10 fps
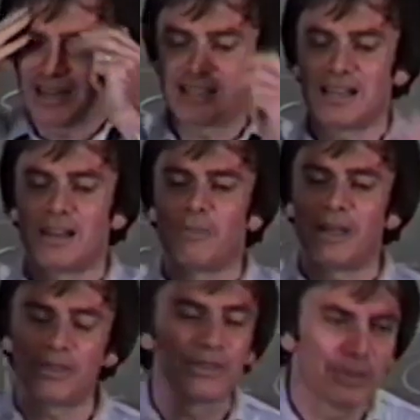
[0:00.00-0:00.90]
He said,
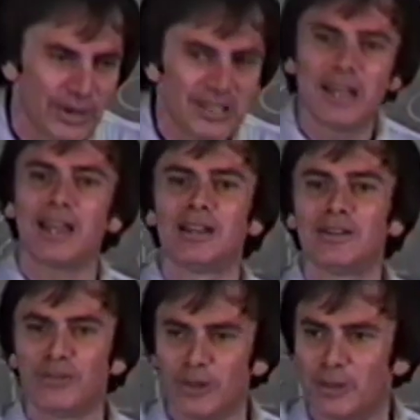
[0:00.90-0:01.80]
about the third day into
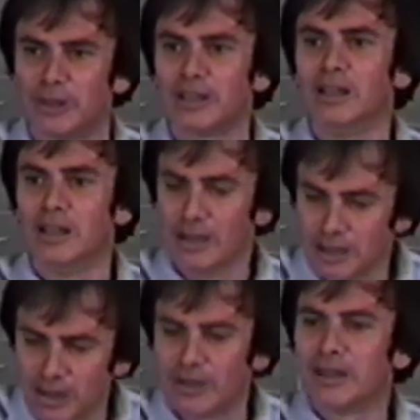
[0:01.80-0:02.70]
filming,
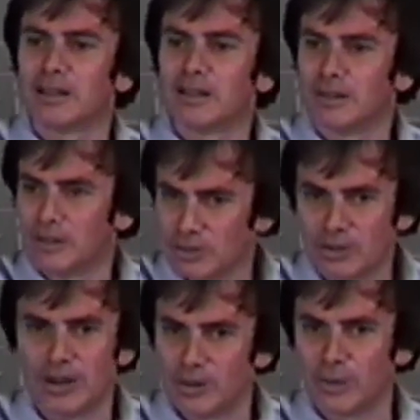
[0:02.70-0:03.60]
learning,
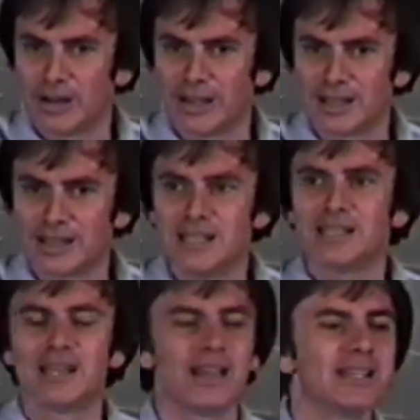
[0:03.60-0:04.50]
trying to run like this, he
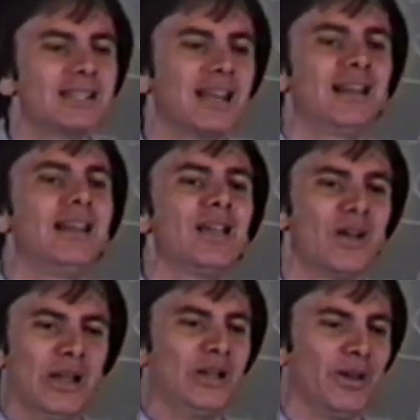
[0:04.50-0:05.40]
said, I suddenly
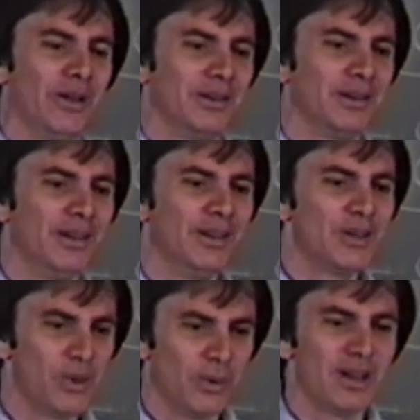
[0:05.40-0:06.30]
cottoned on
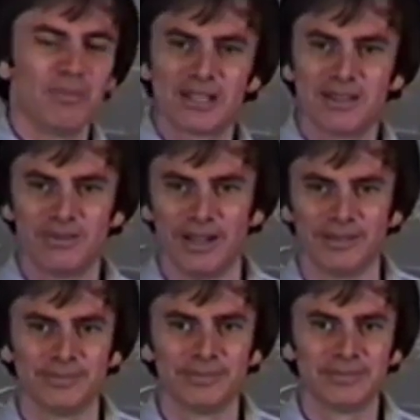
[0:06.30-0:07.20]
to what he must have done.
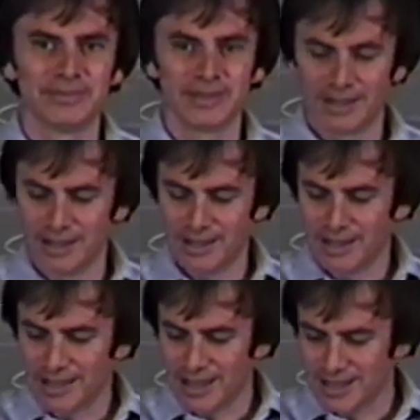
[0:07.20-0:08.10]

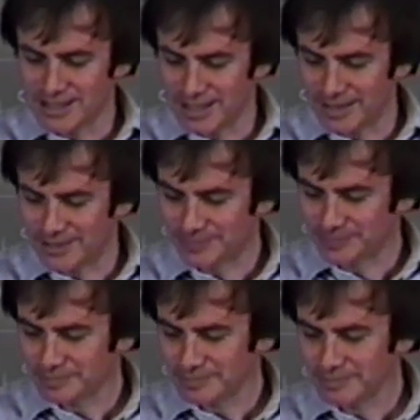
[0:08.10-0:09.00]
He said,
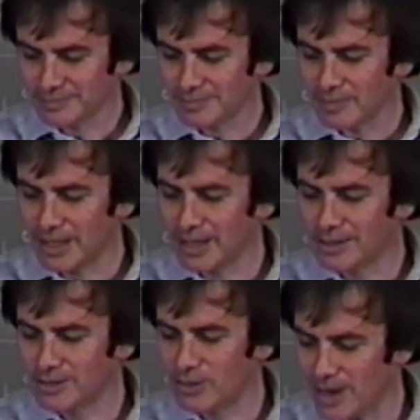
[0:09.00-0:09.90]

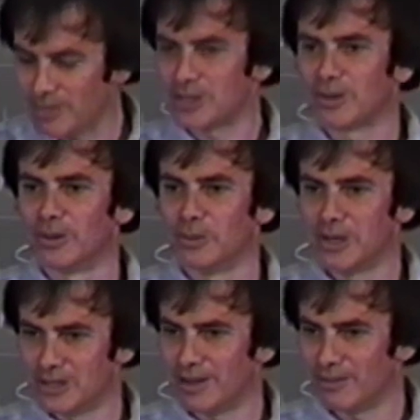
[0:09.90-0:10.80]
in drama school, we
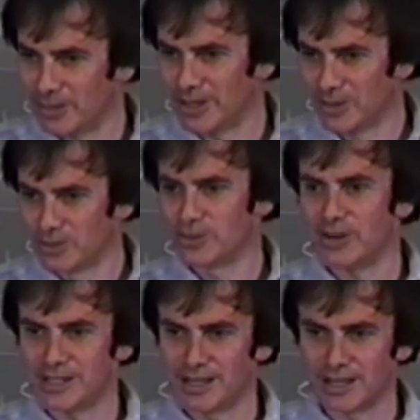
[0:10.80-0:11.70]
used to have what they call
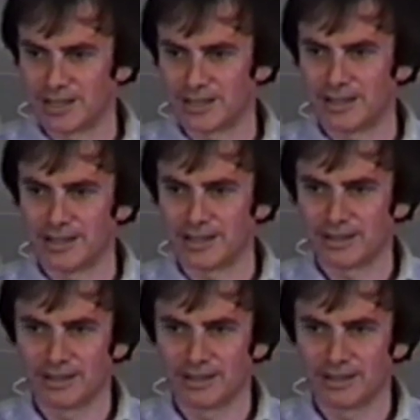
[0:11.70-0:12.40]
trust exercises,